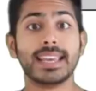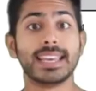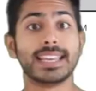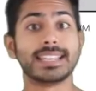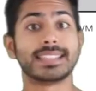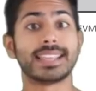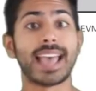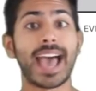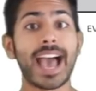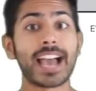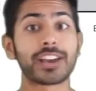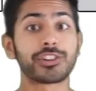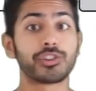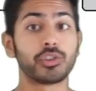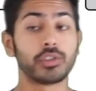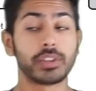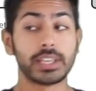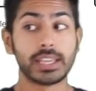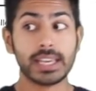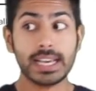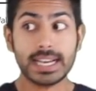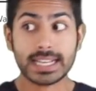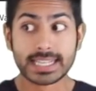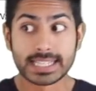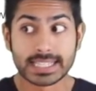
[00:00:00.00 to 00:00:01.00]
is
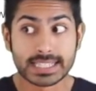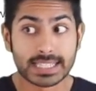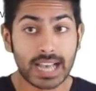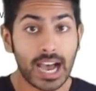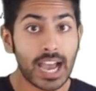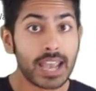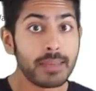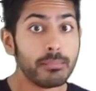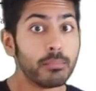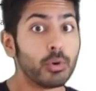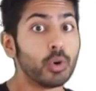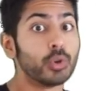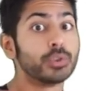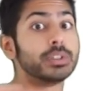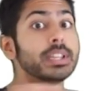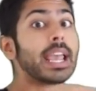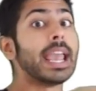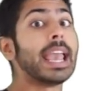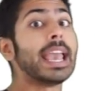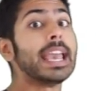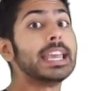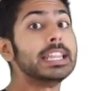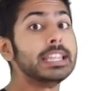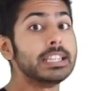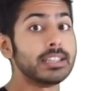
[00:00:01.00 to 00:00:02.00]
actually
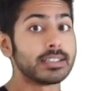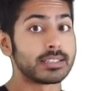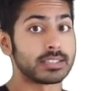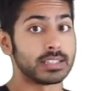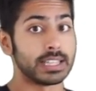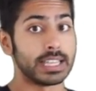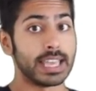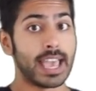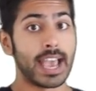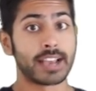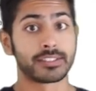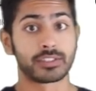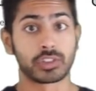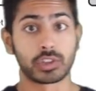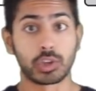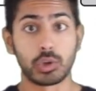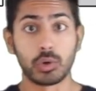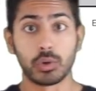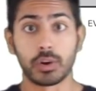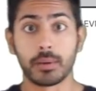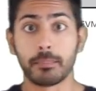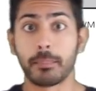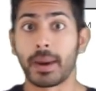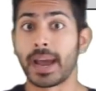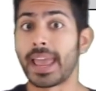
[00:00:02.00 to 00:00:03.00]
simultaneously
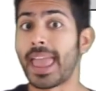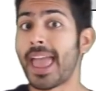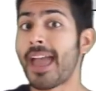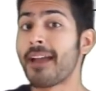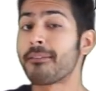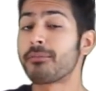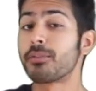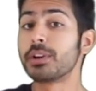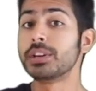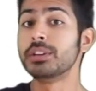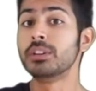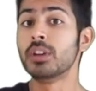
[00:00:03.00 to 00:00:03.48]
executed by every